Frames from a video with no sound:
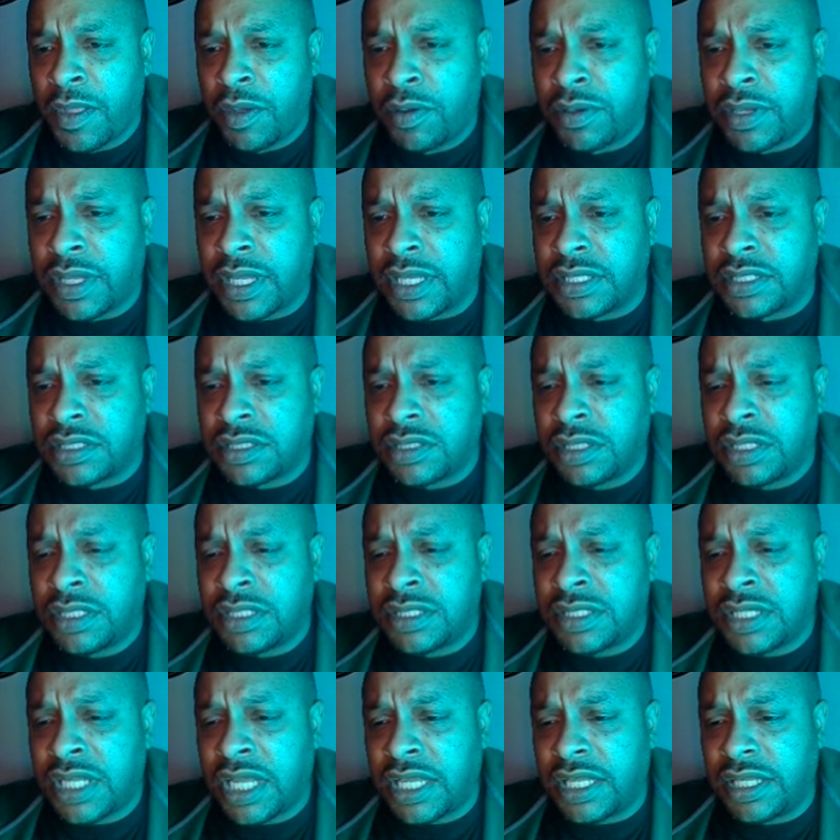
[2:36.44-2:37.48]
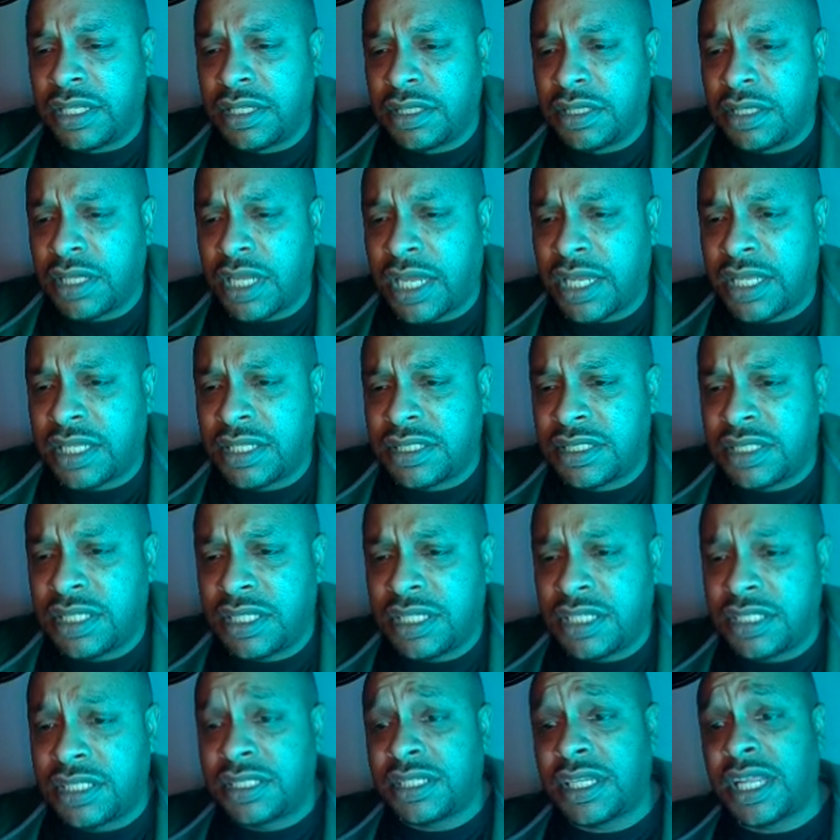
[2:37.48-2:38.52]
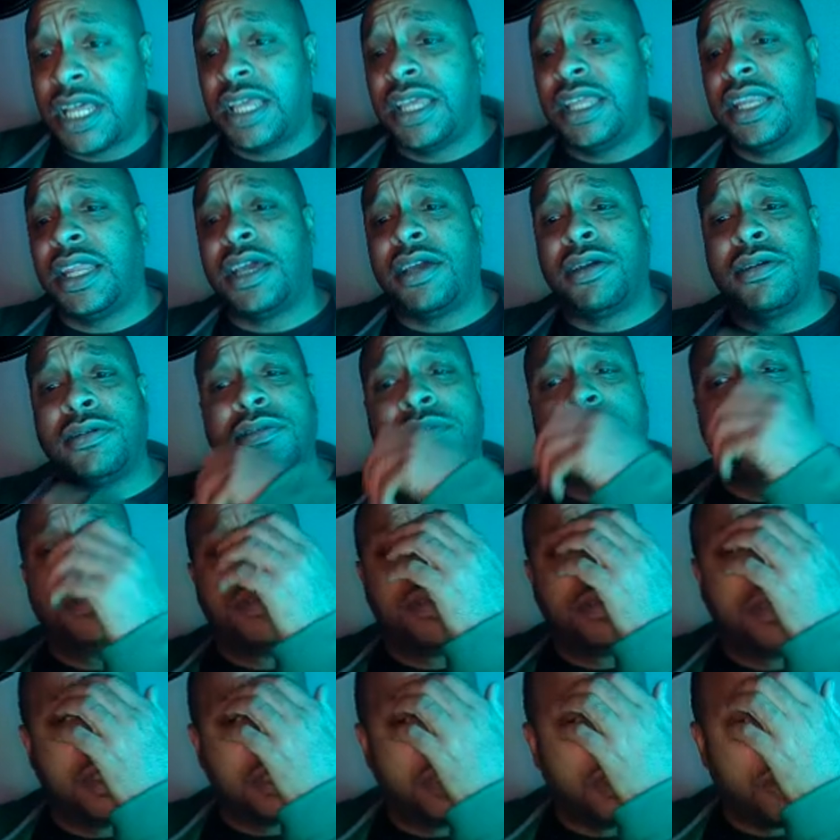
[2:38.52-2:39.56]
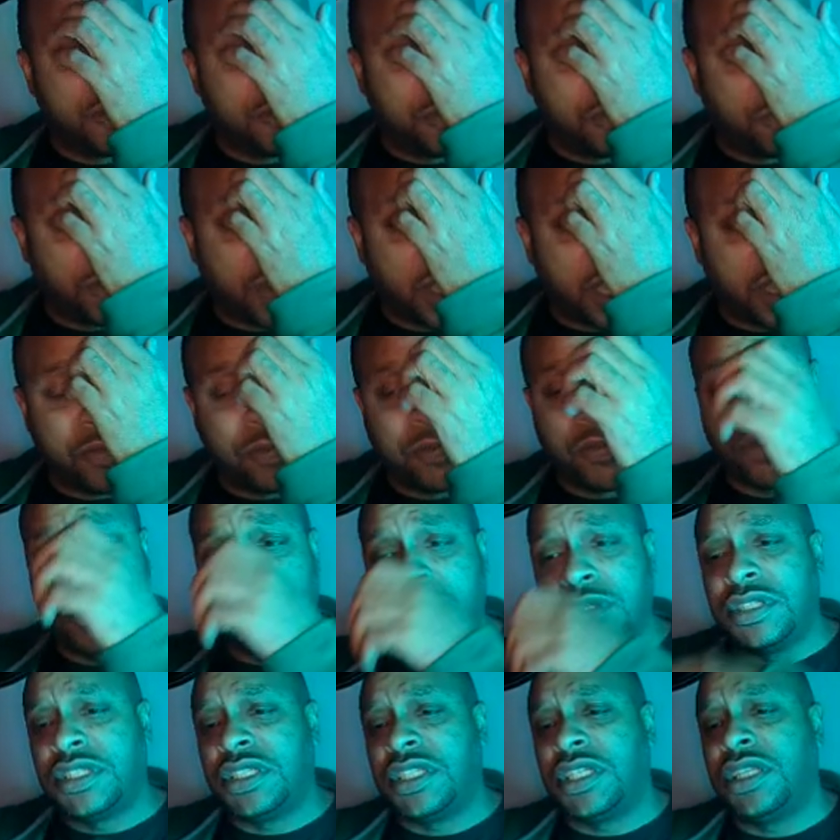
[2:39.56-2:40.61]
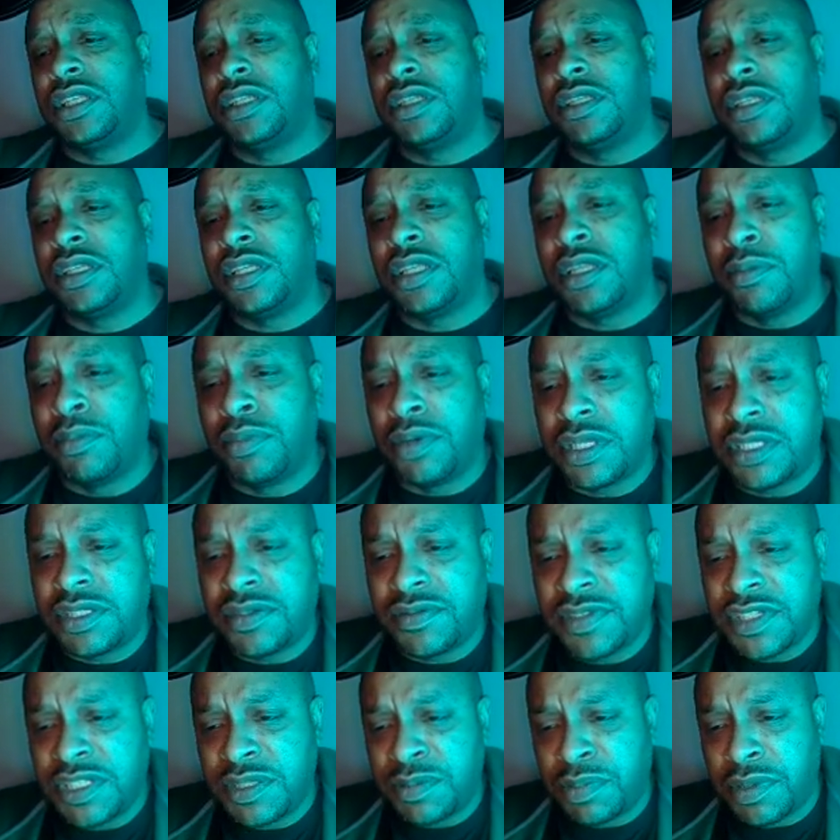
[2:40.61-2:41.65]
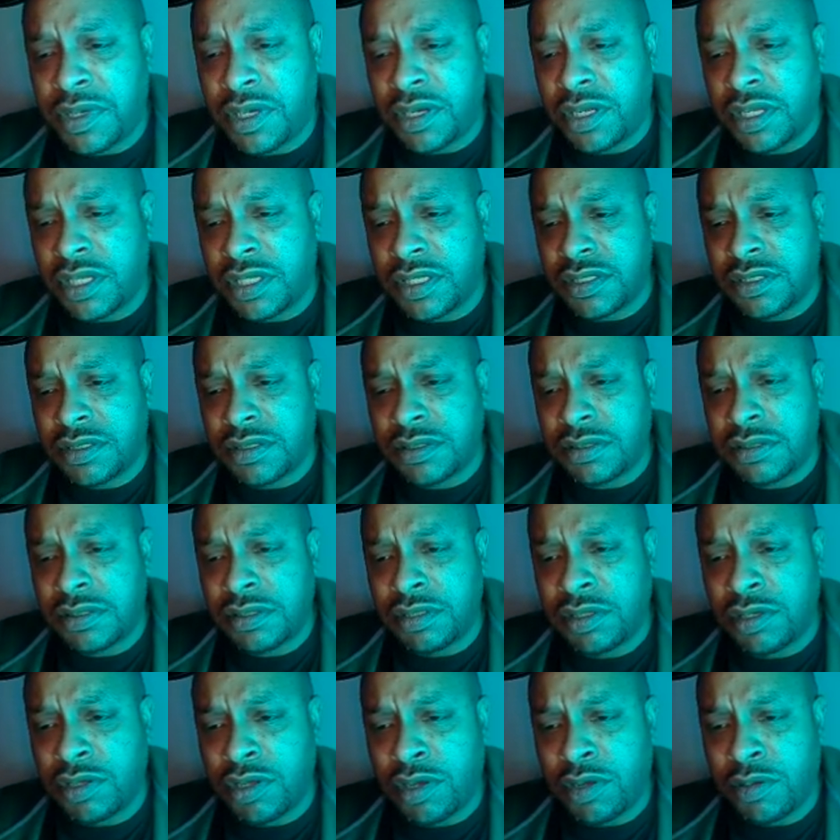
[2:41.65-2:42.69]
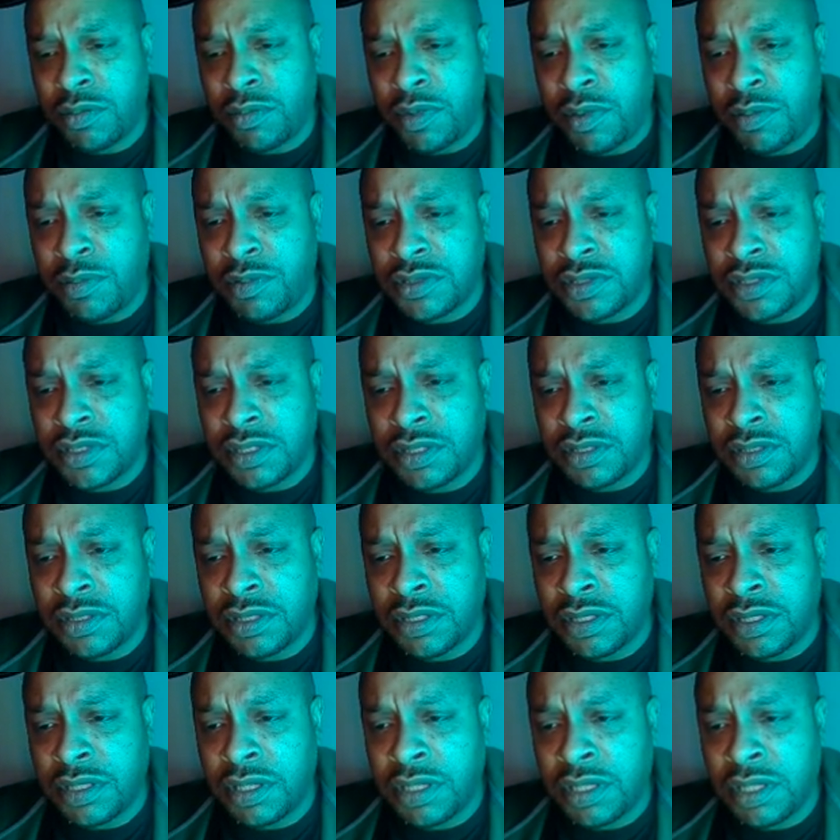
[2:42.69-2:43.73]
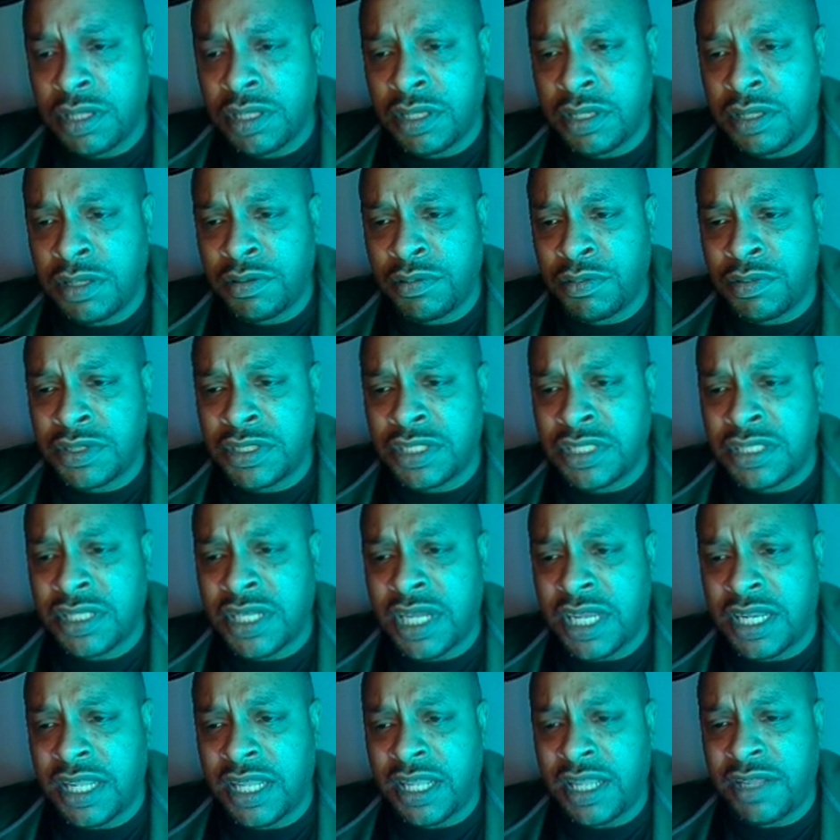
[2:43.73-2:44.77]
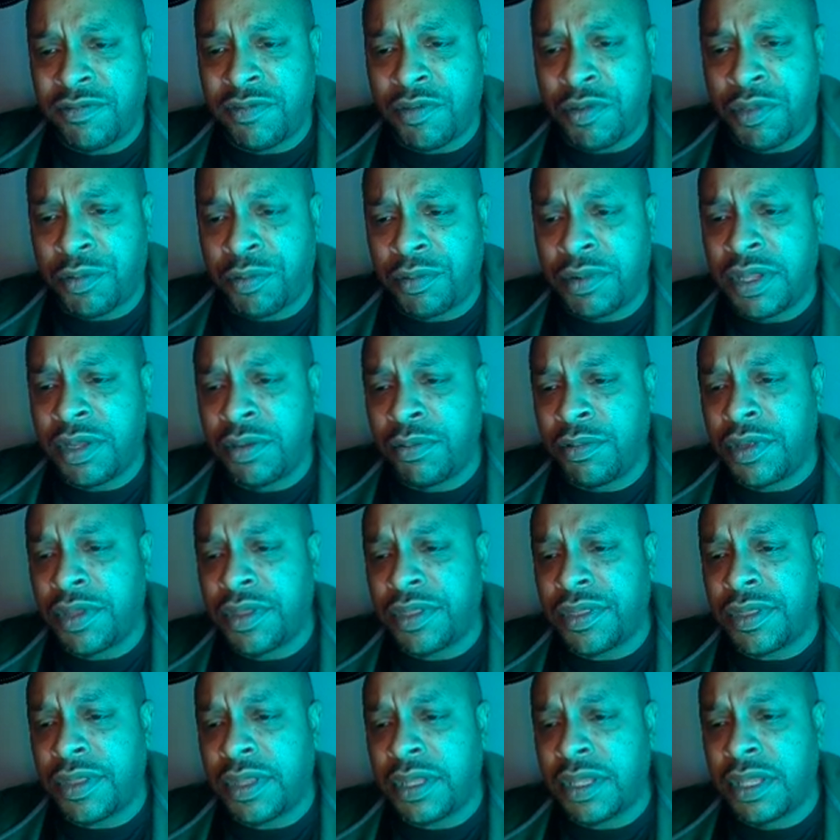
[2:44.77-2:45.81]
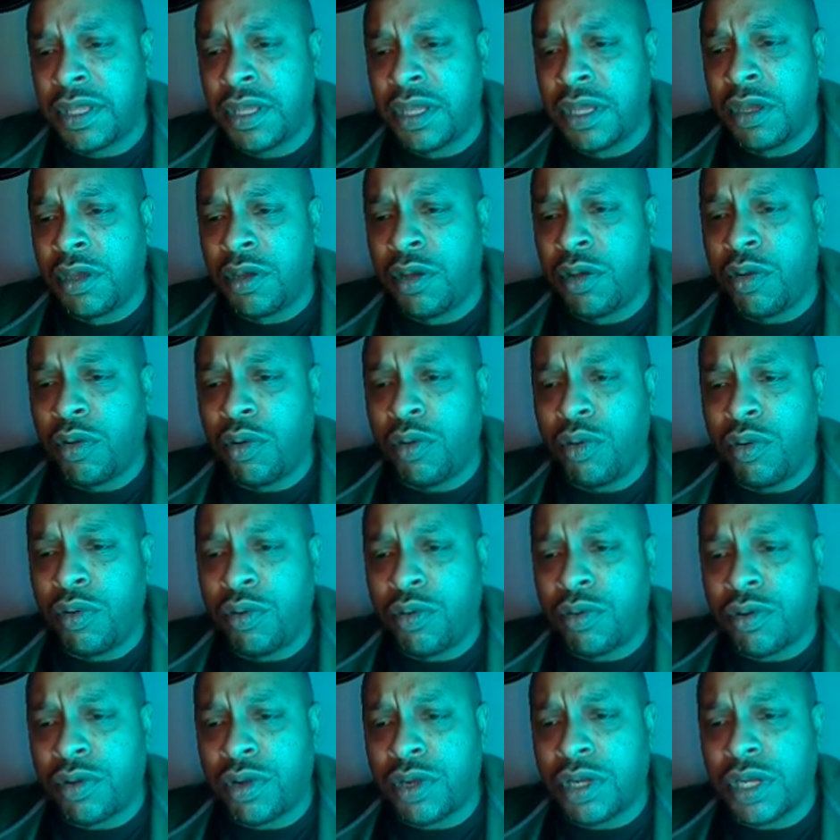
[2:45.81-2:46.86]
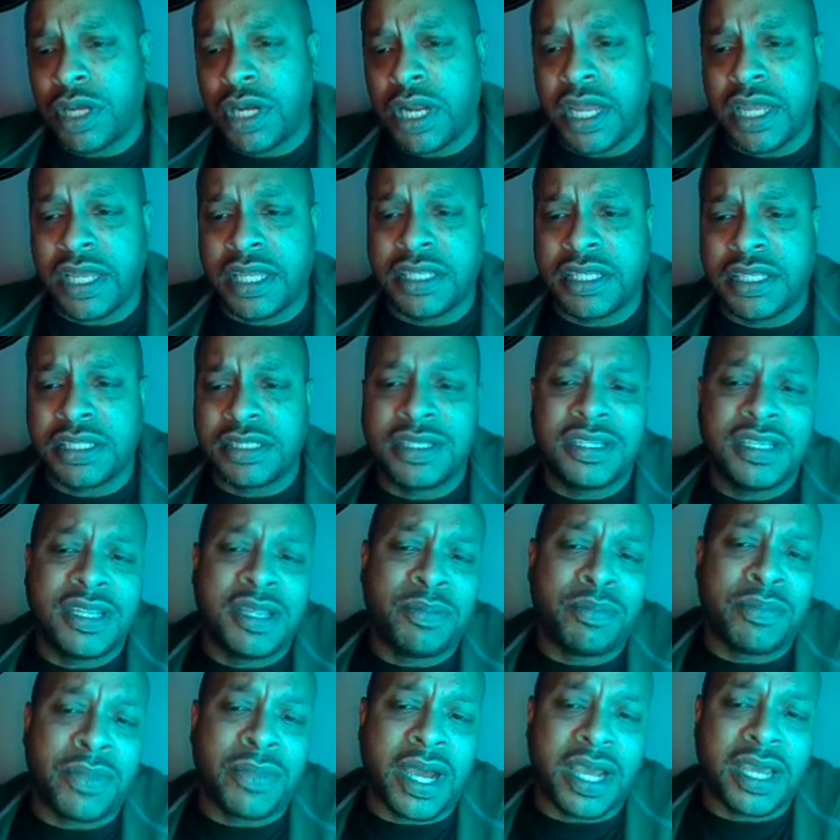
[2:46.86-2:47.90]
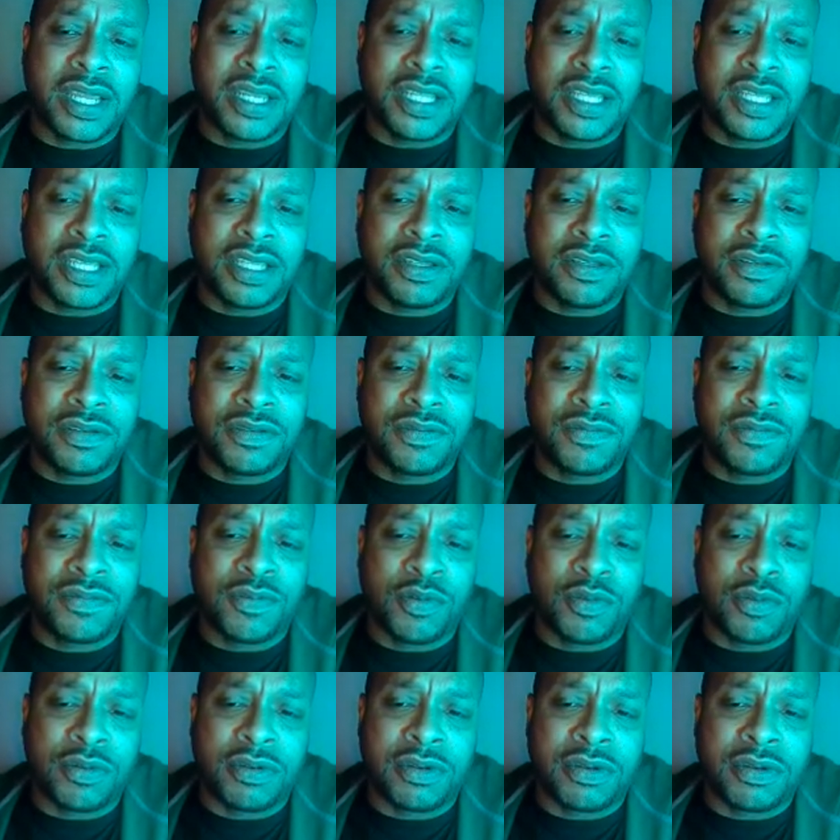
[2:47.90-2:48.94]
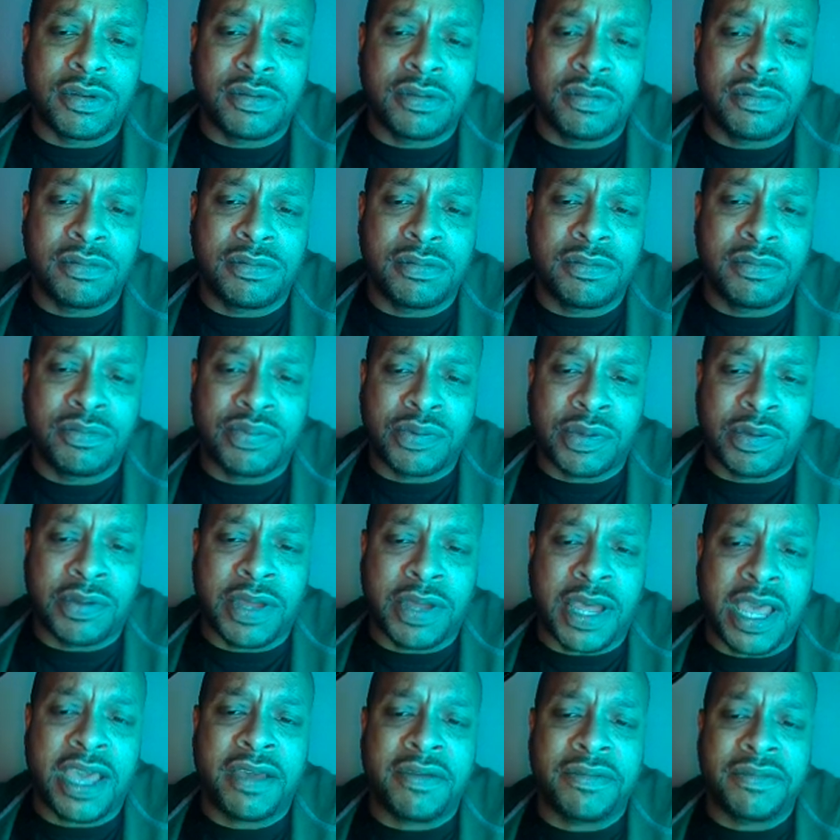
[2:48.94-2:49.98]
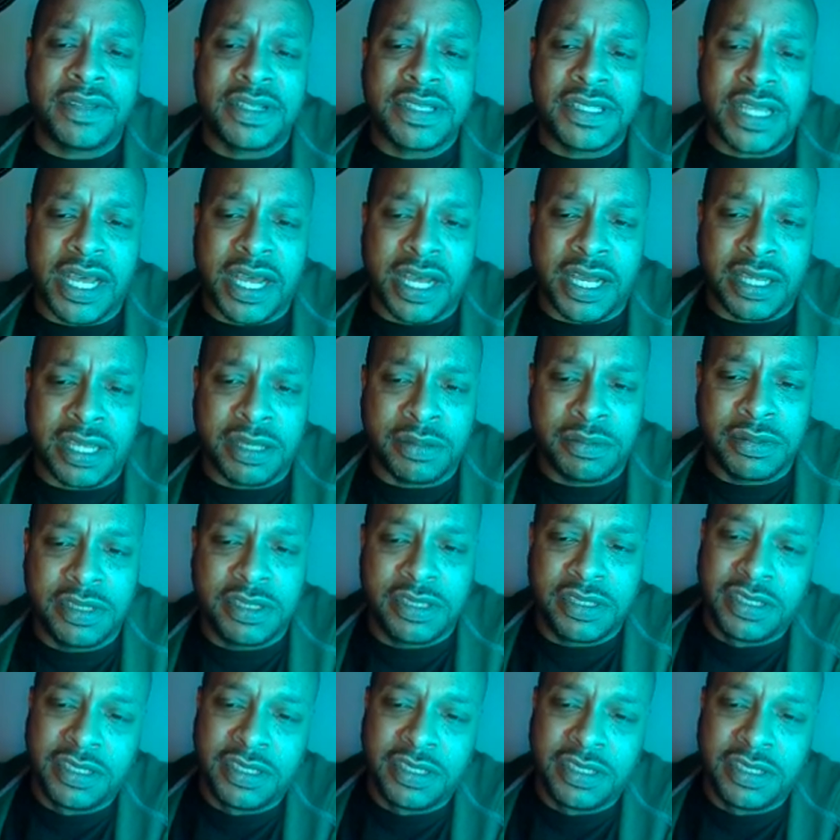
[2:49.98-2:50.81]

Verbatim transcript: Okay, so this night I could send this night out and do five foraging, get a bunch of experience. You know, I'm almost eh, just got to level three with it or I could send it mining for probably half the time.